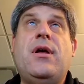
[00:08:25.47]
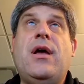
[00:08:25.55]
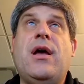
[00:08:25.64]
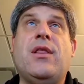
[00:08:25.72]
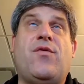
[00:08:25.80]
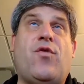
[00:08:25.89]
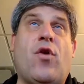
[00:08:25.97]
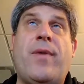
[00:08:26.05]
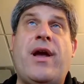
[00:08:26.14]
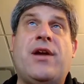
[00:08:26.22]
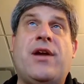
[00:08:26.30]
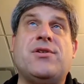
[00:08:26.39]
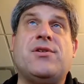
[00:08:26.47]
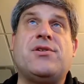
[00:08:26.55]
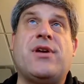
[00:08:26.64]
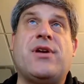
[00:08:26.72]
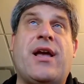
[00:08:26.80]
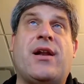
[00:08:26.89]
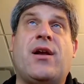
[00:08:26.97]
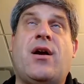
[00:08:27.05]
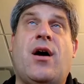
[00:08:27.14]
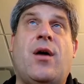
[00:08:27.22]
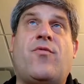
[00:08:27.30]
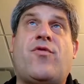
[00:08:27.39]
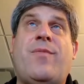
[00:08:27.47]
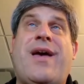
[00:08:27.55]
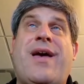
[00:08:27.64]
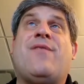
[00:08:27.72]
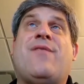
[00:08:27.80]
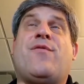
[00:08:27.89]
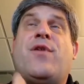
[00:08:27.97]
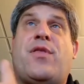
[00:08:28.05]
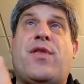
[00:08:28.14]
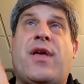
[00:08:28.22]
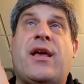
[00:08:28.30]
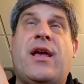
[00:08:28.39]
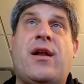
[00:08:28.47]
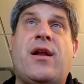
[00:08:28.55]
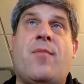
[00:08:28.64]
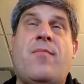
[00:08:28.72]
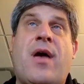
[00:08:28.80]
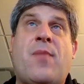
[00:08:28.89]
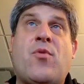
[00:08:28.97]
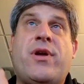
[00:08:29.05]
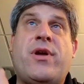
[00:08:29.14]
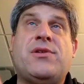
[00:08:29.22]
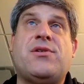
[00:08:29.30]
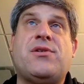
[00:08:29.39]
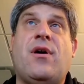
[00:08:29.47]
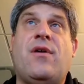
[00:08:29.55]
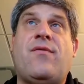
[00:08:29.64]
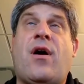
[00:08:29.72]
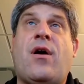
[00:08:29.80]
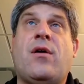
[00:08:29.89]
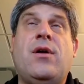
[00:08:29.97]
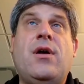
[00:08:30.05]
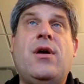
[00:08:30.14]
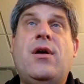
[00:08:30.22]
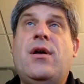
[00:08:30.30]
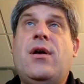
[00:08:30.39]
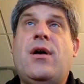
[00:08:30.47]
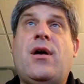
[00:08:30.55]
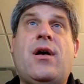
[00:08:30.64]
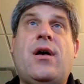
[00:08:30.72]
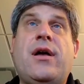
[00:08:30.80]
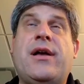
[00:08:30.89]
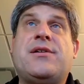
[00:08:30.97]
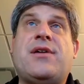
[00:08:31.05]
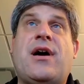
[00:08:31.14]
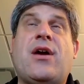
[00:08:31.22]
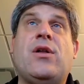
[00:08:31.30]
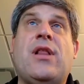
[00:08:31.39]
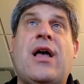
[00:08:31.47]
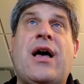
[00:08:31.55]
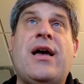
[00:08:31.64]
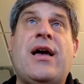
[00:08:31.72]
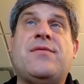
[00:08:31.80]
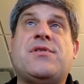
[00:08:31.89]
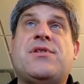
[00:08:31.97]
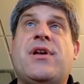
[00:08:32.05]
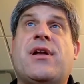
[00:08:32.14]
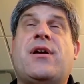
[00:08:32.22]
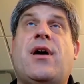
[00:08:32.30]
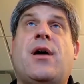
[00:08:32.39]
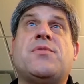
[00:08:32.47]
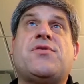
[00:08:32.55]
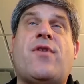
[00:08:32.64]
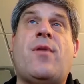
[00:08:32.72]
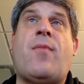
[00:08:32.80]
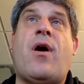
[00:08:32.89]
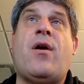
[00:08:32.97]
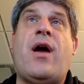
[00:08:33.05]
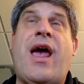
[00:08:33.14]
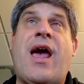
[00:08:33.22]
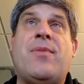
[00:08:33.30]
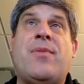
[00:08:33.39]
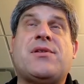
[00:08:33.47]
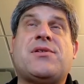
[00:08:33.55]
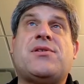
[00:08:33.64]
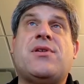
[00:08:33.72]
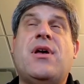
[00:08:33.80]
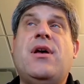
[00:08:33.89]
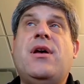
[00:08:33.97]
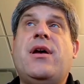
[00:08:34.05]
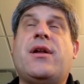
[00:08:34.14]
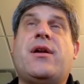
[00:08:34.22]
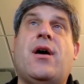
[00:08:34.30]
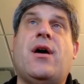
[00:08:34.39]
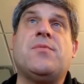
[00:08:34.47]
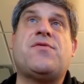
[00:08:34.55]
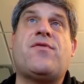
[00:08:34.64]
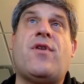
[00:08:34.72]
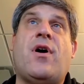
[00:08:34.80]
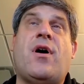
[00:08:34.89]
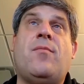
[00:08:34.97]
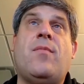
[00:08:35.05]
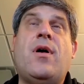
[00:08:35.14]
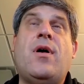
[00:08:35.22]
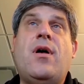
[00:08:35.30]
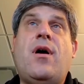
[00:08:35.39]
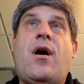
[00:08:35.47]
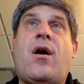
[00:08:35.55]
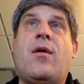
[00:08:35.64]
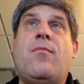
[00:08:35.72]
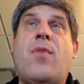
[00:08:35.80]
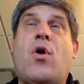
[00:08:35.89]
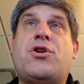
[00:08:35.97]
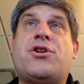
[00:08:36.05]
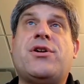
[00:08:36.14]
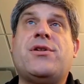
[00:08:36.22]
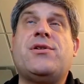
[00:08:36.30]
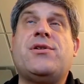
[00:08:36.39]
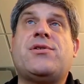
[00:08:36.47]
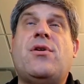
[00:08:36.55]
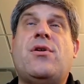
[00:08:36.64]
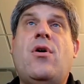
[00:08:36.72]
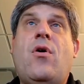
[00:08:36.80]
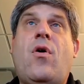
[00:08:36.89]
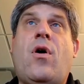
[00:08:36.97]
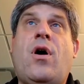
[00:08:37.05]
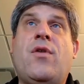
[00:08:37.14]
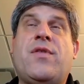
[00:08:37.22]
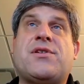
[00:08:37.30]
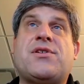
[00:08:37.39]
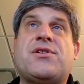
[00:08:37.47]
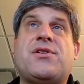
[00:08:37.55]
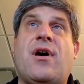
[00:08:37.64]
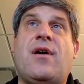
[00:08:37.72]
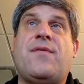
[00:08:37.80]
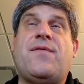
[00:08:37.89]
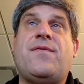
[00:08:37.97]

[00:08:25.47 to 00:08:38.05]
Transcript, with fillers: And the formations, again, come from everything in our memories of our uh, entire lives. It comes from our habits. It comes from our emotions, all this stuff.